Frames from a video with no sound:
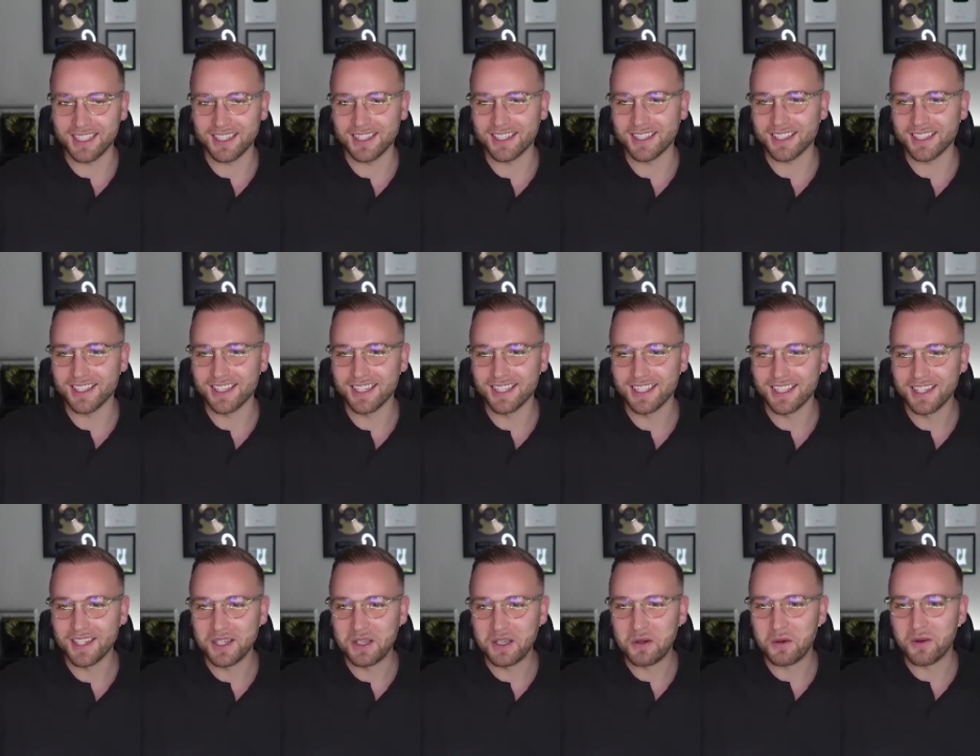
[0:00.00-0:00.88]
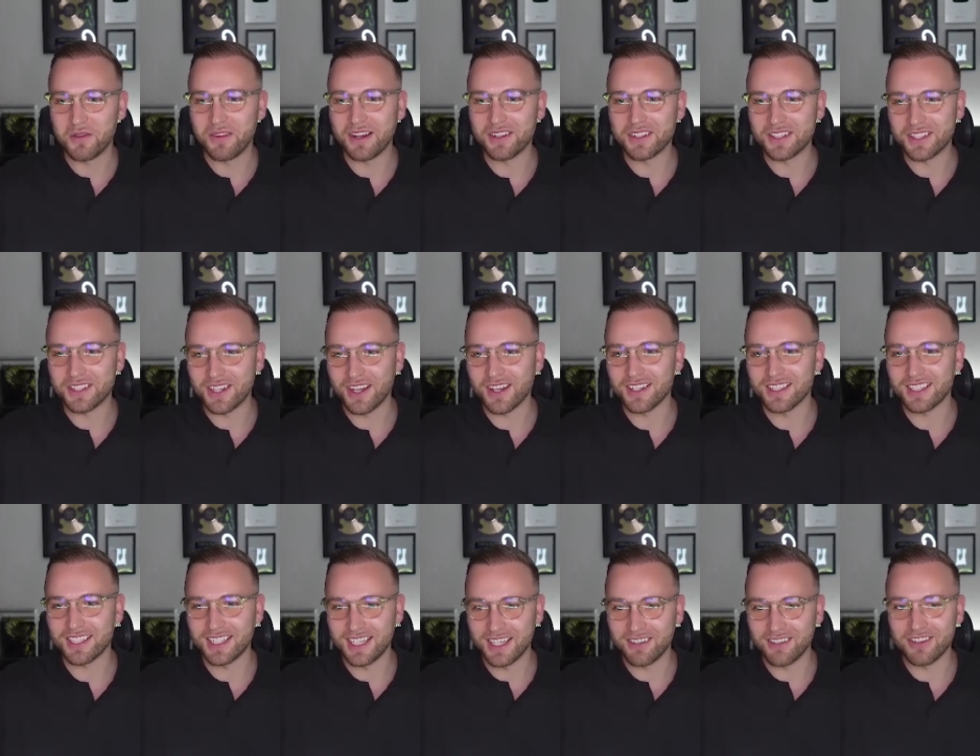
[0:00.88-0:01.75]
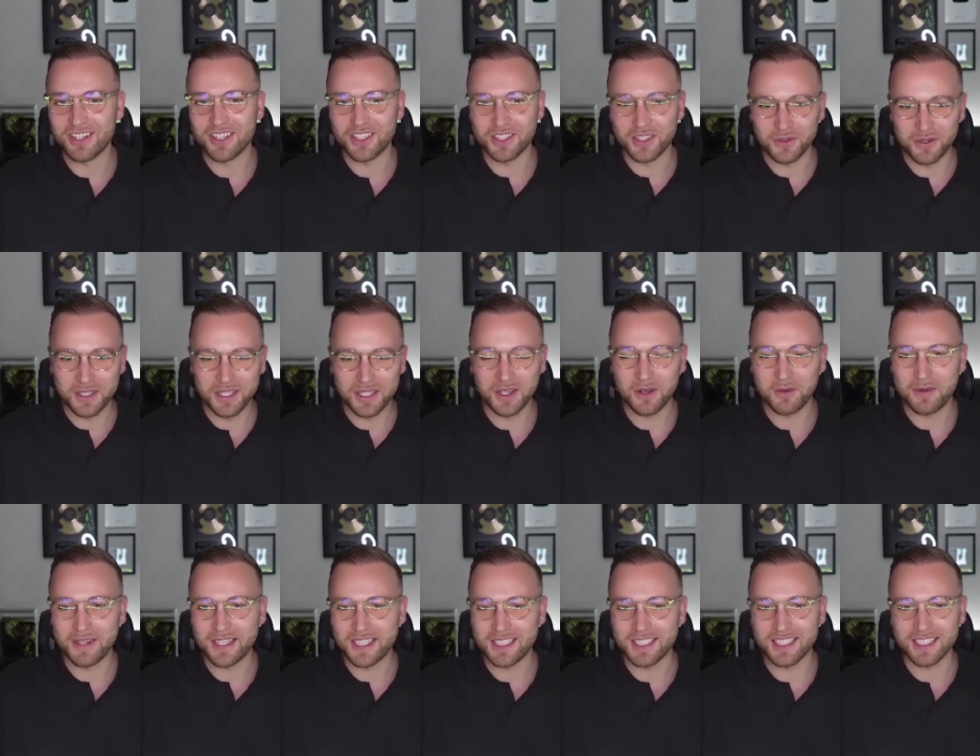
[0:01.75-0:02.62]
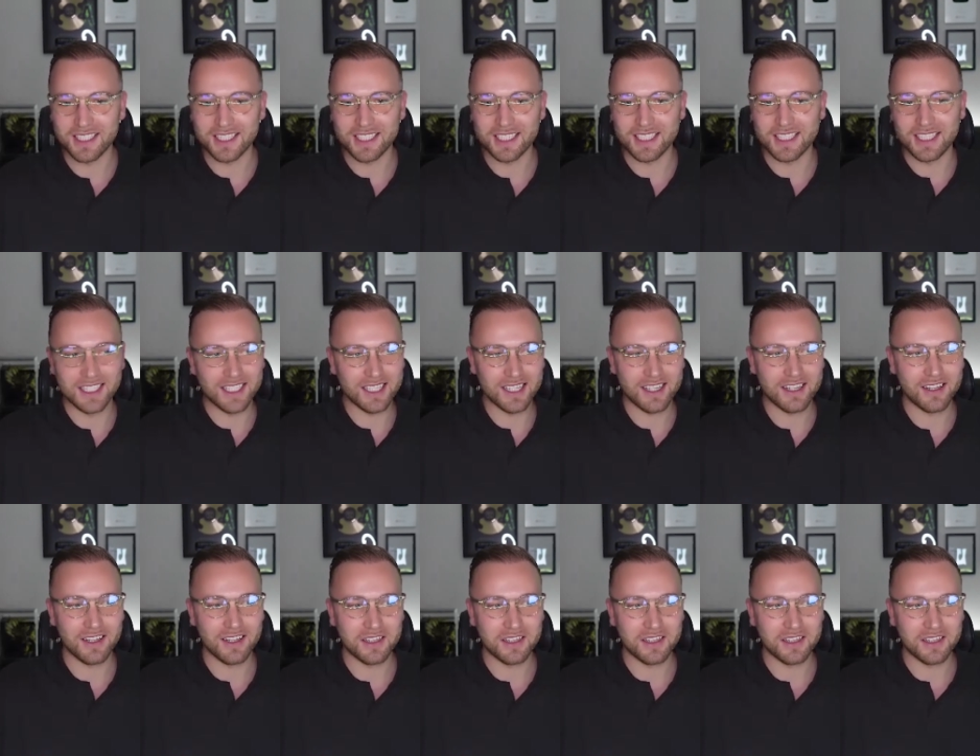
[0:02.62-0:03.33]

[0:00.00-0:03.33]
And without starting the original ecom agency,